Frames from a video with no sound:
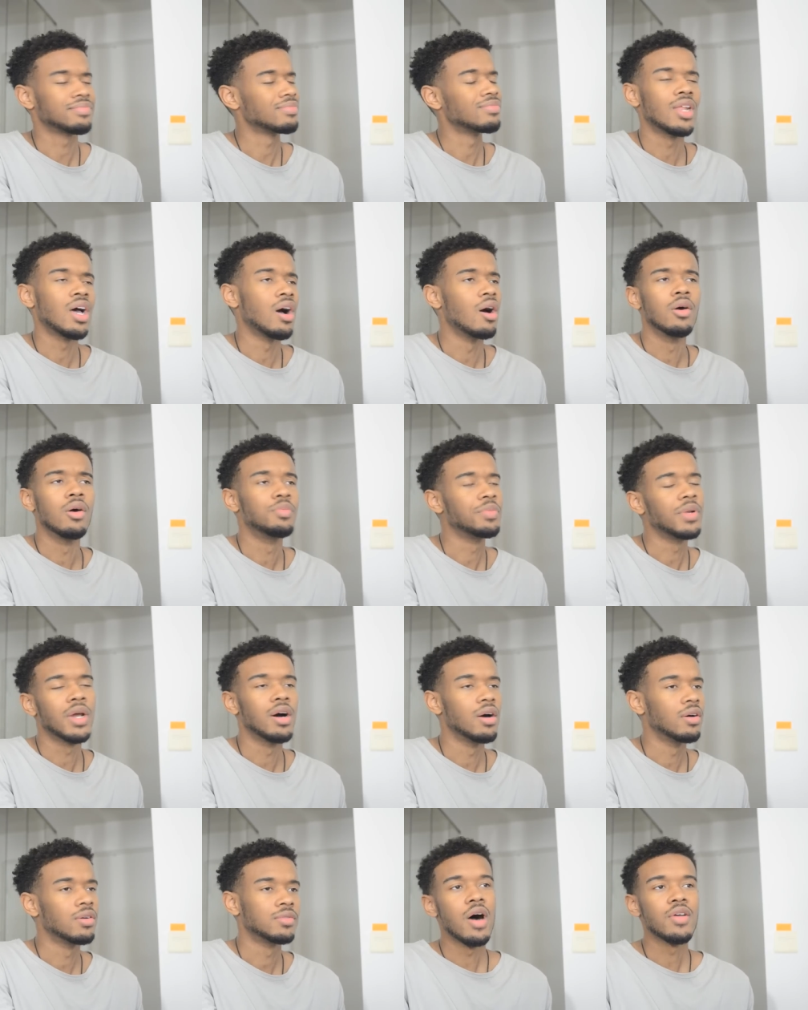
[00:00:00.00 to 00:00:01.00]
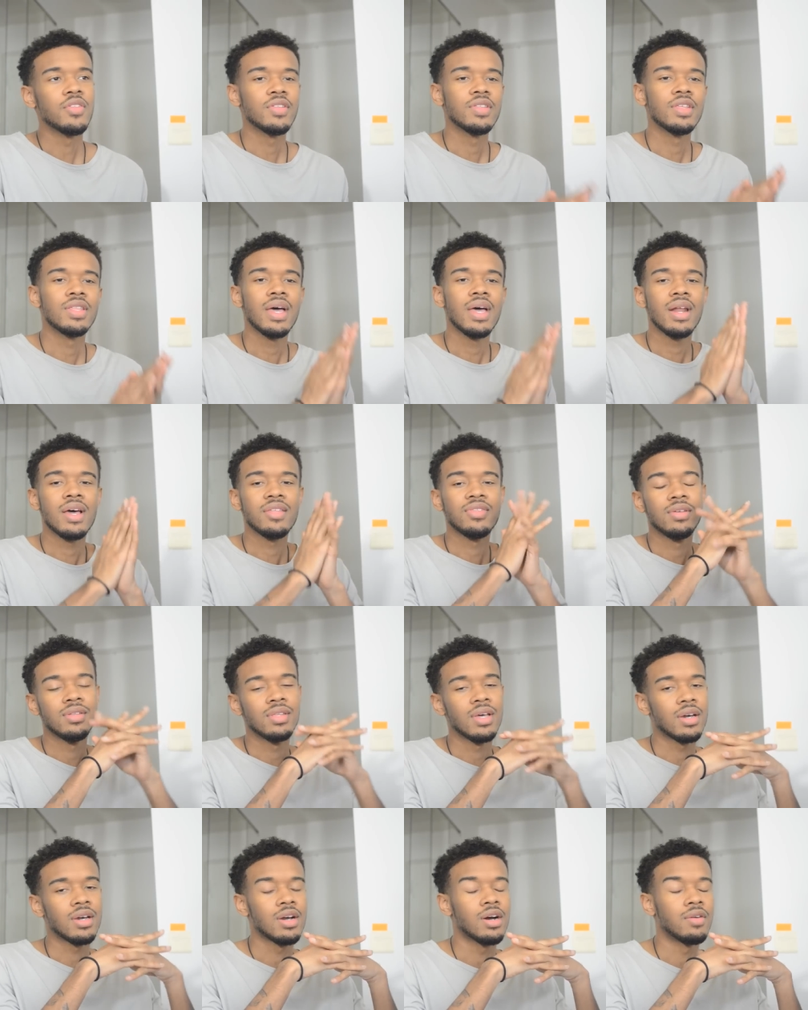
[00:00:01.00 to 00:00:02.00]
no, no. Other than that, I
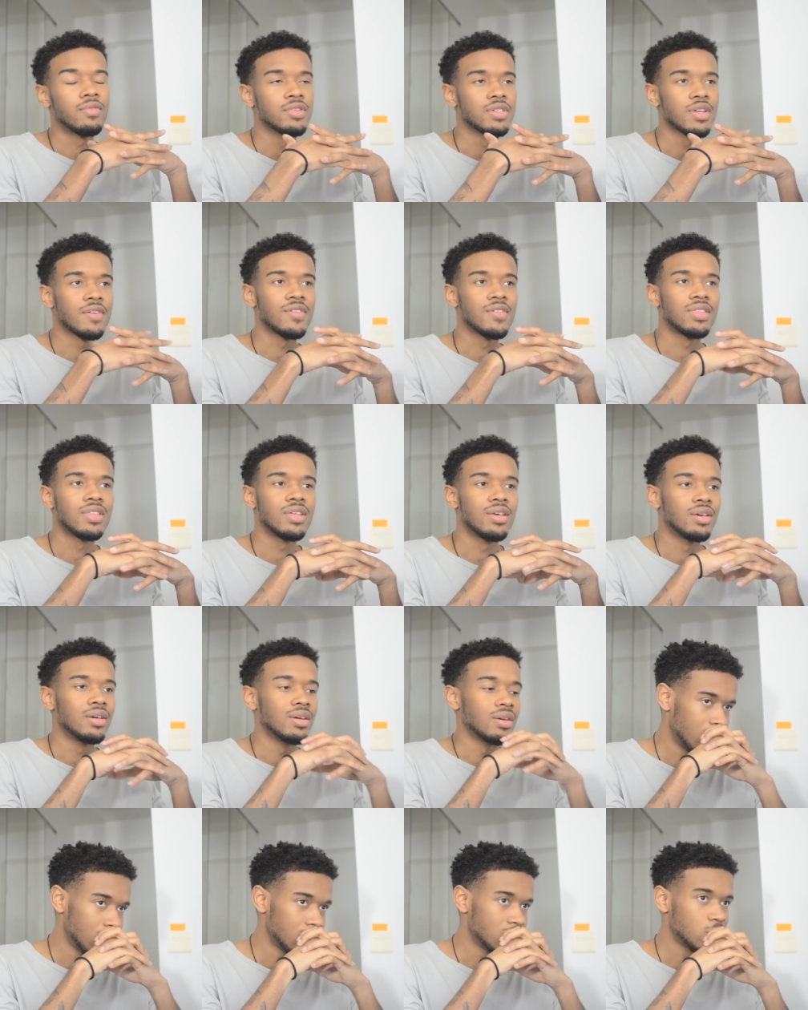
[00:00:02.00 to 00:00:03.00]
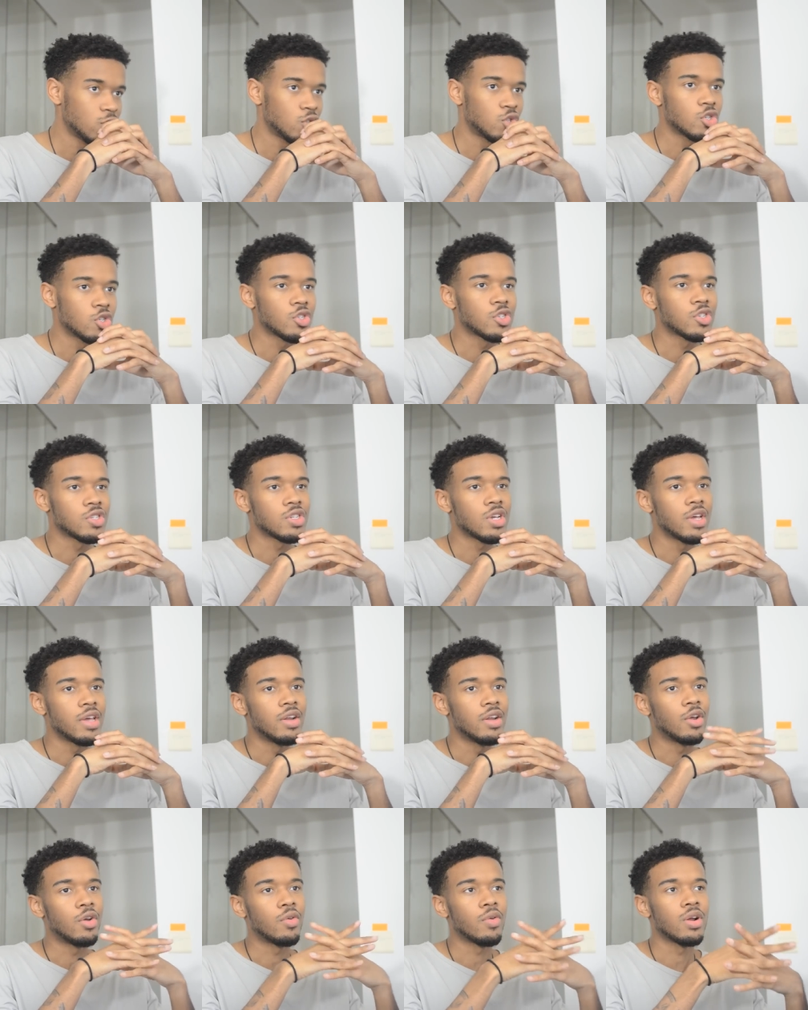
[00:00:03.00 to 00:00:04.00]
think that covers everything. This is just
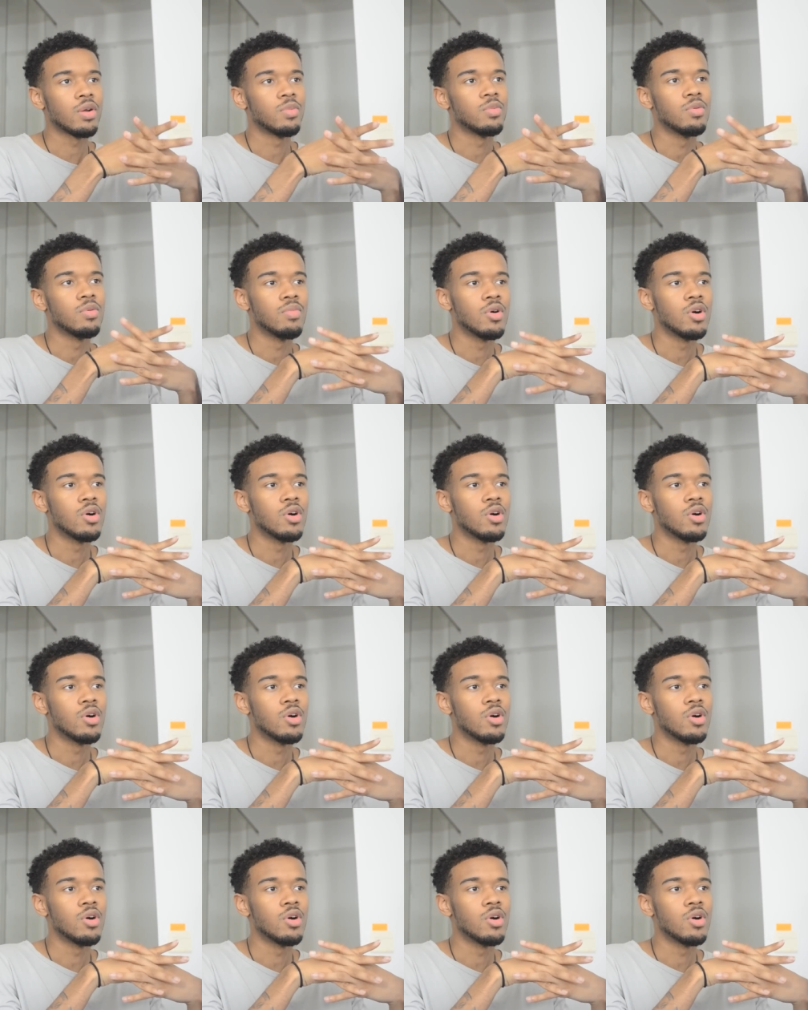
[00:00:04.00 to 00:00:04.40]
an incredible